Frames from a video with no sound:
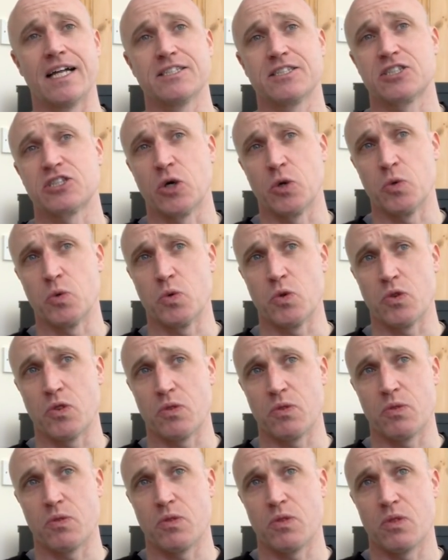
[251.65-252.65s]
So
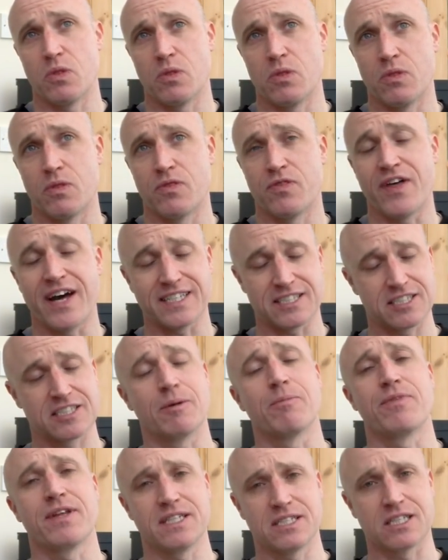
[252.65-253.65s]
that's
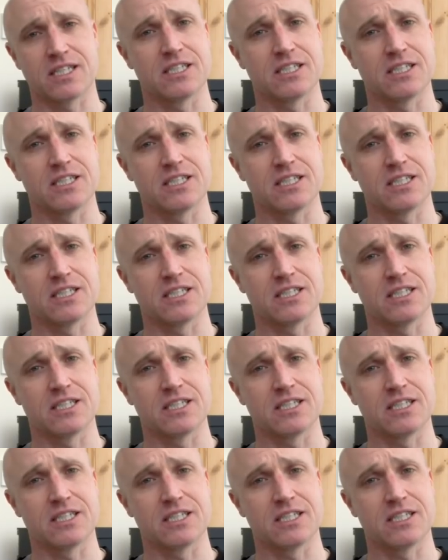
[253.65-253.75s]
something to